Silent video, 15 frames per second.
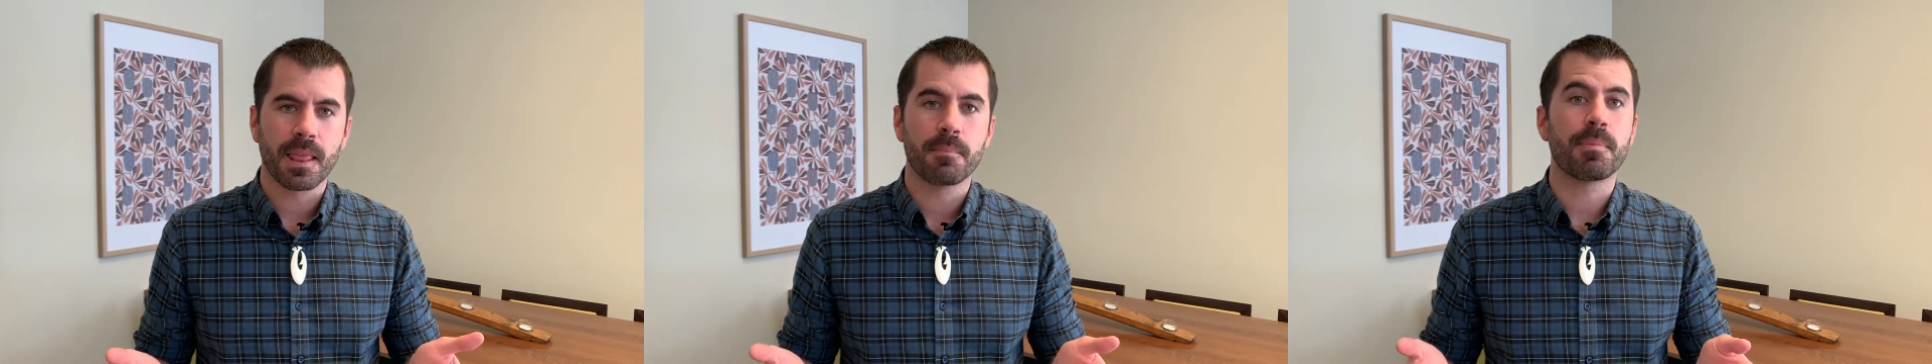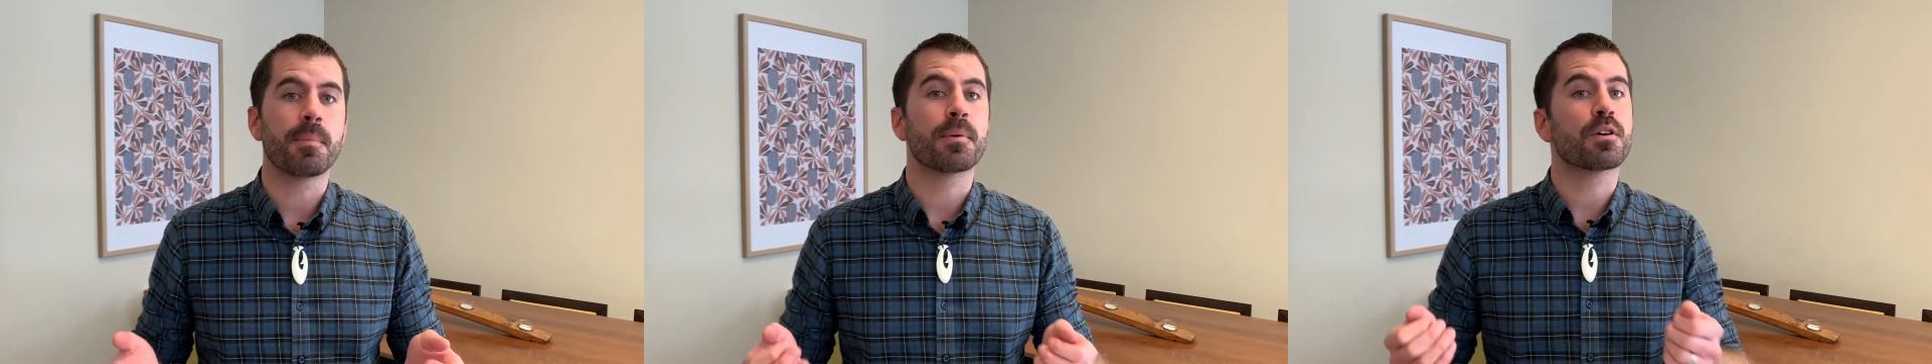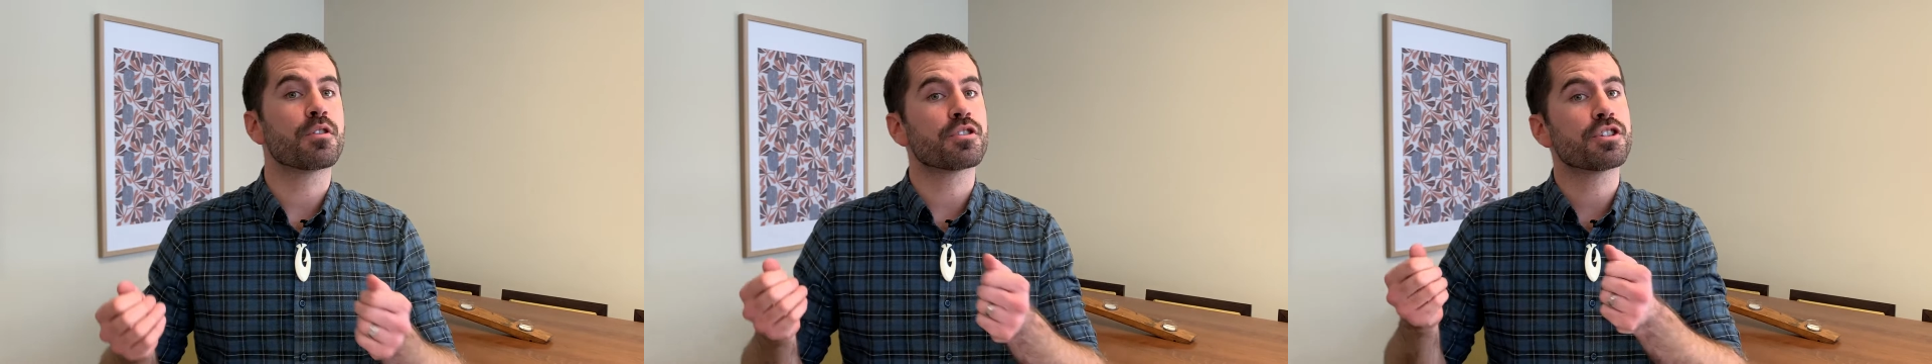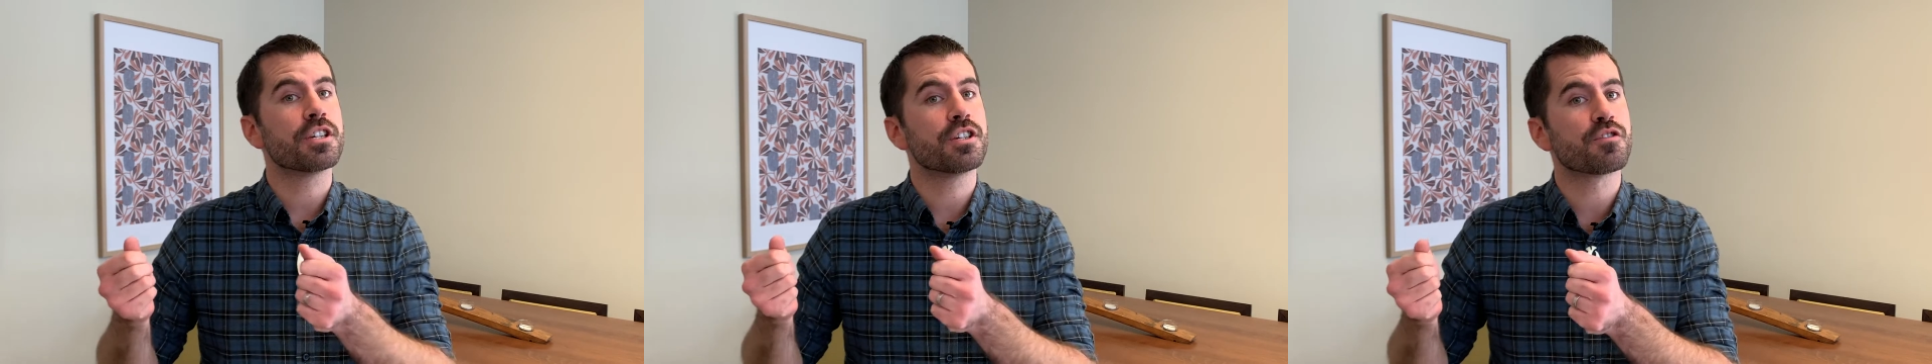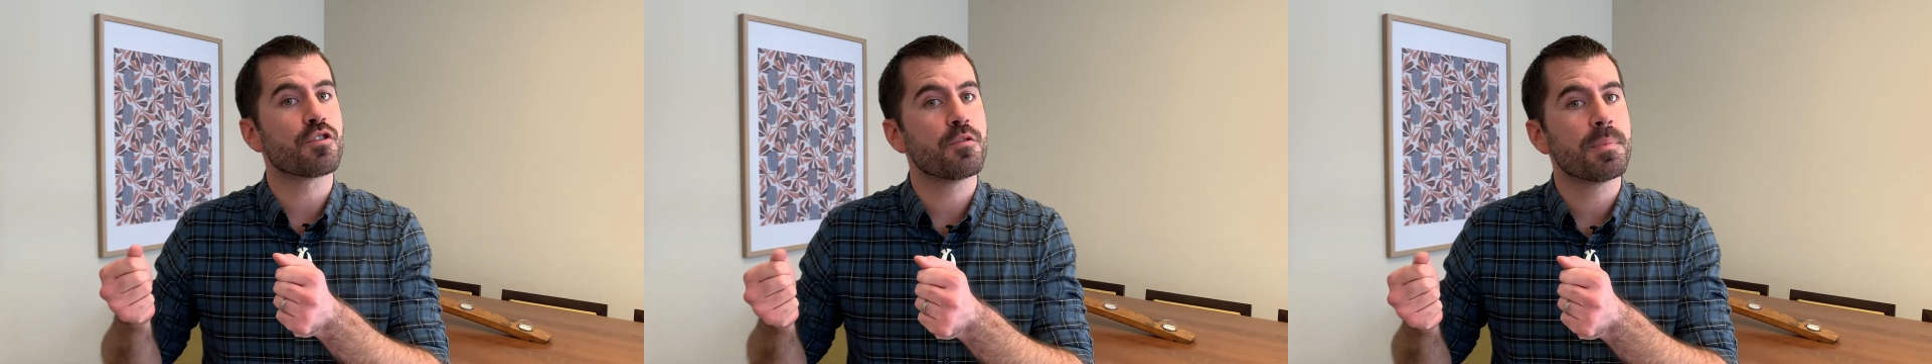but because she
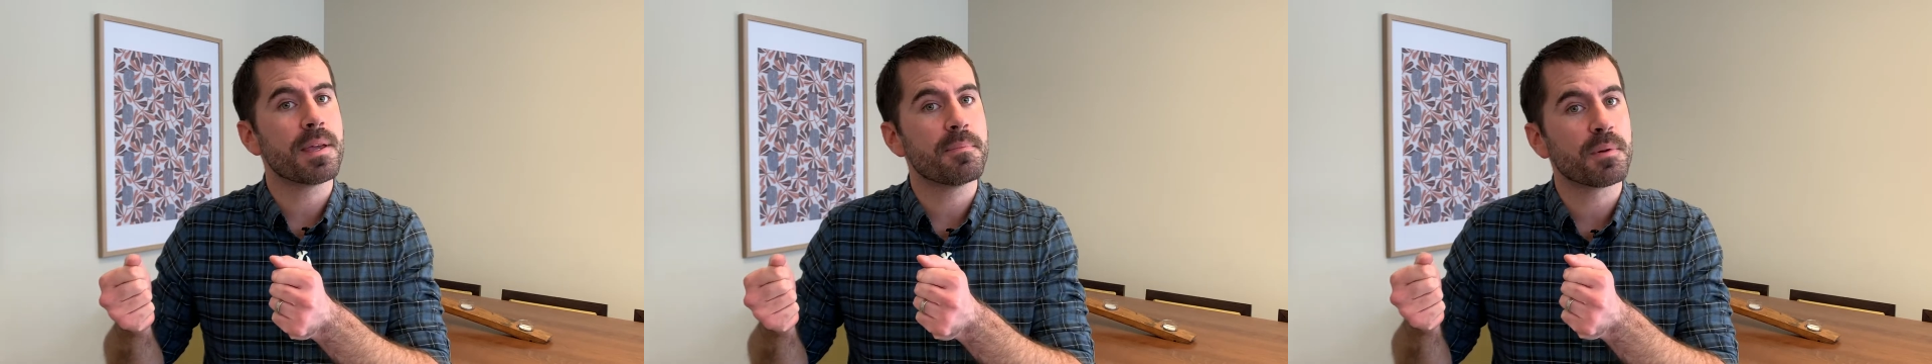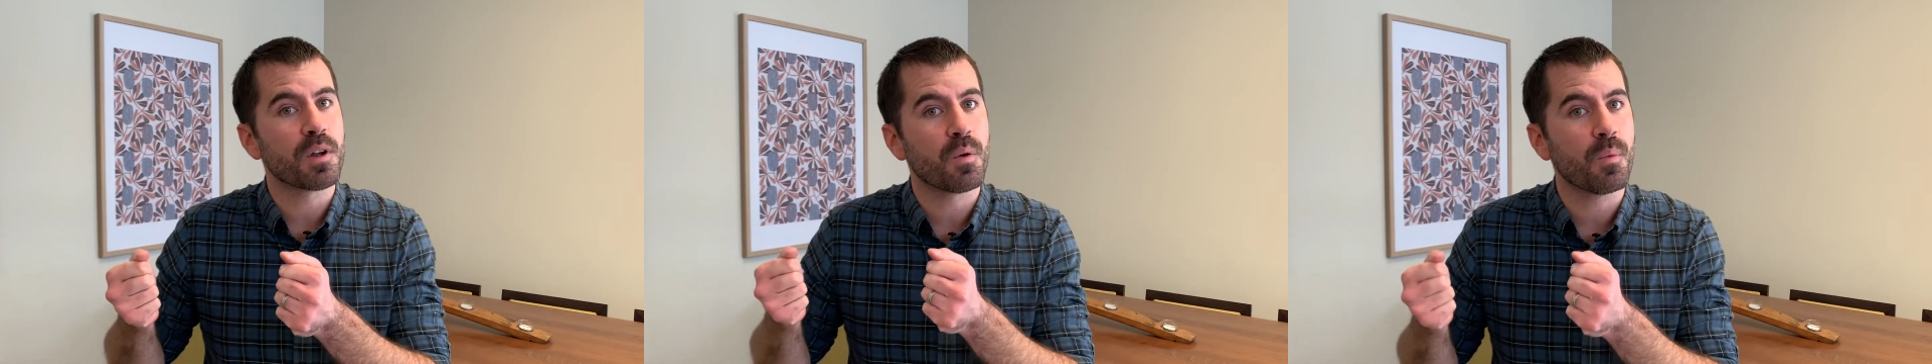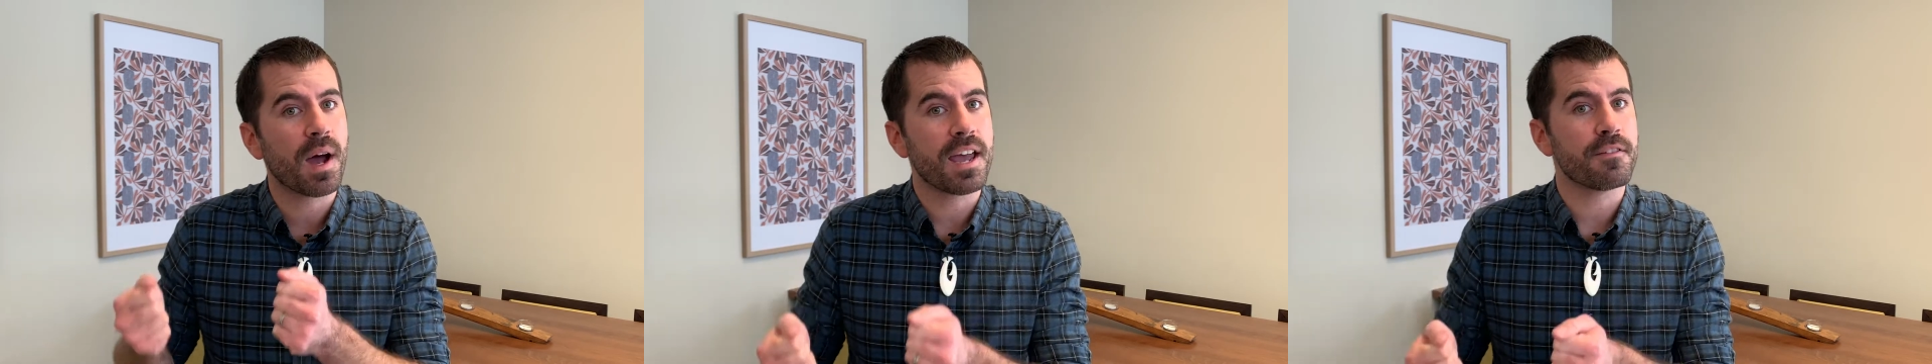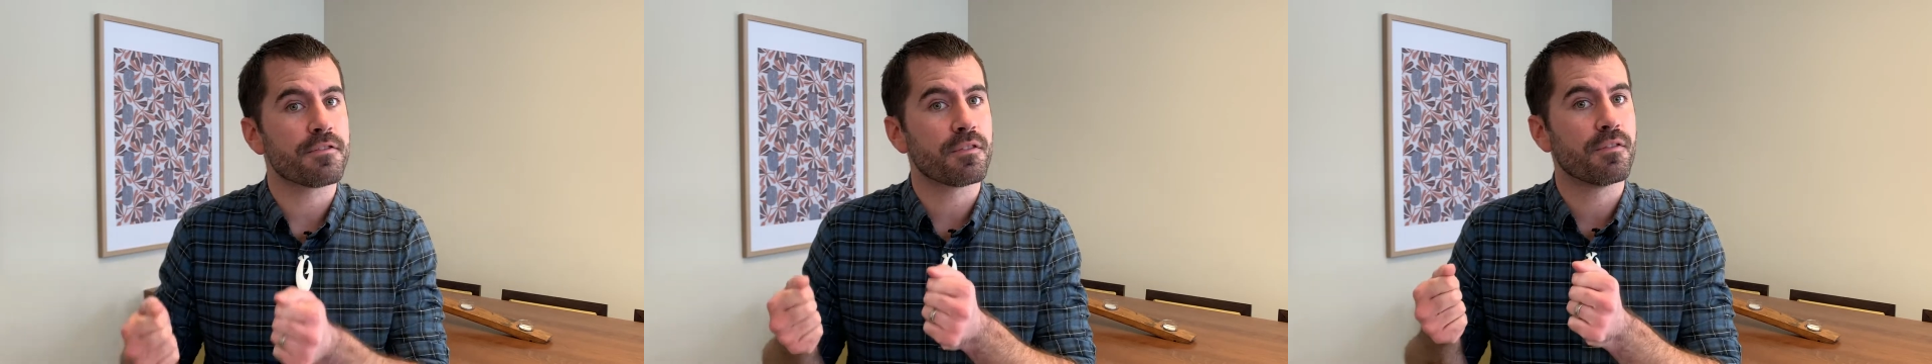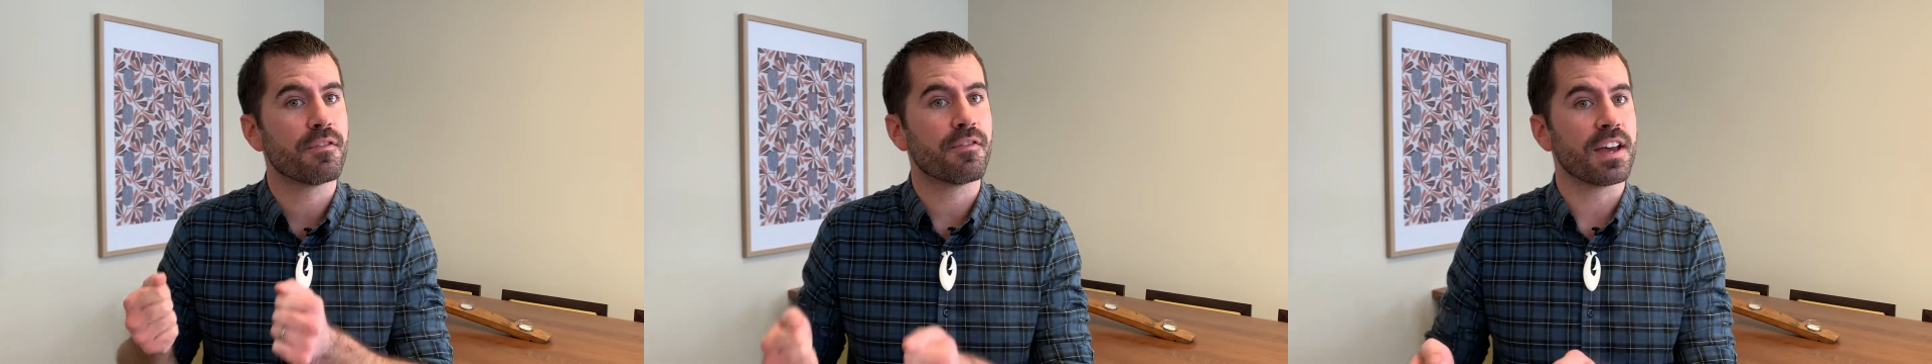drew people away
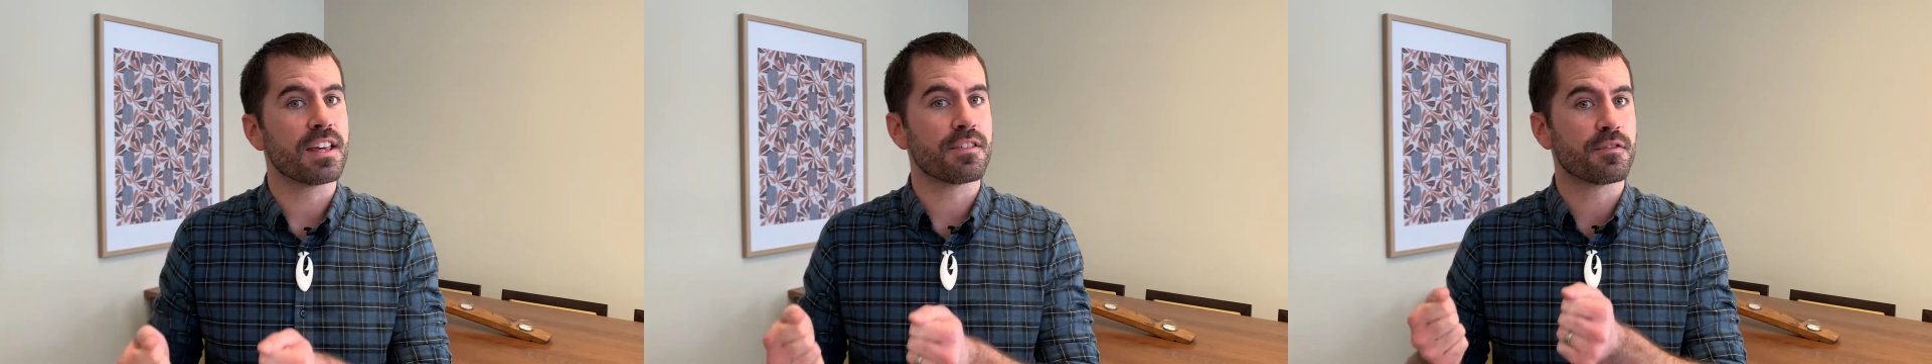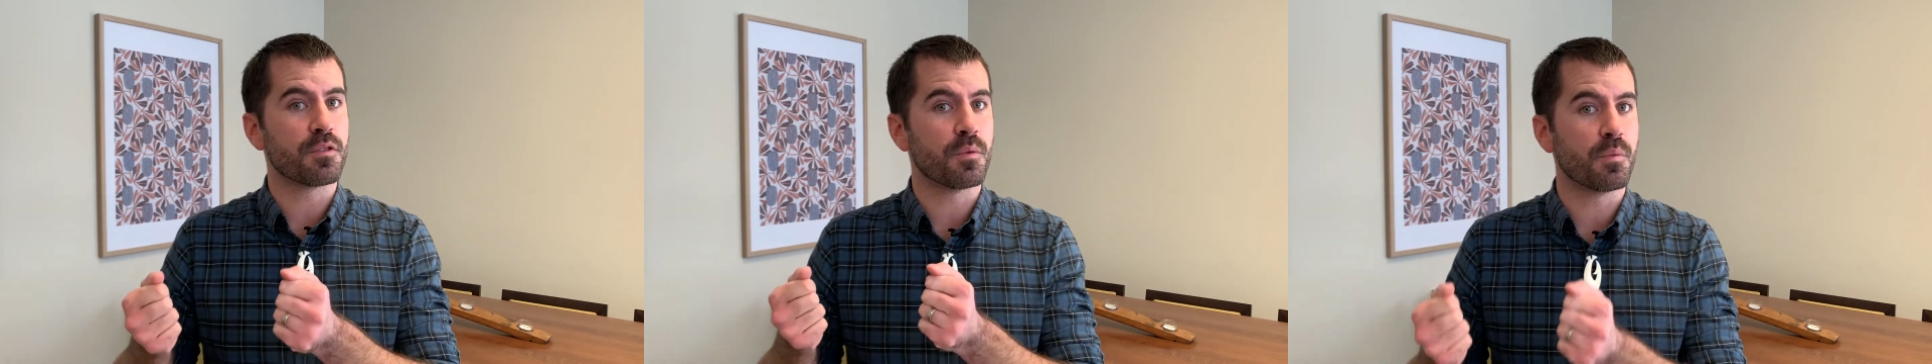from faithful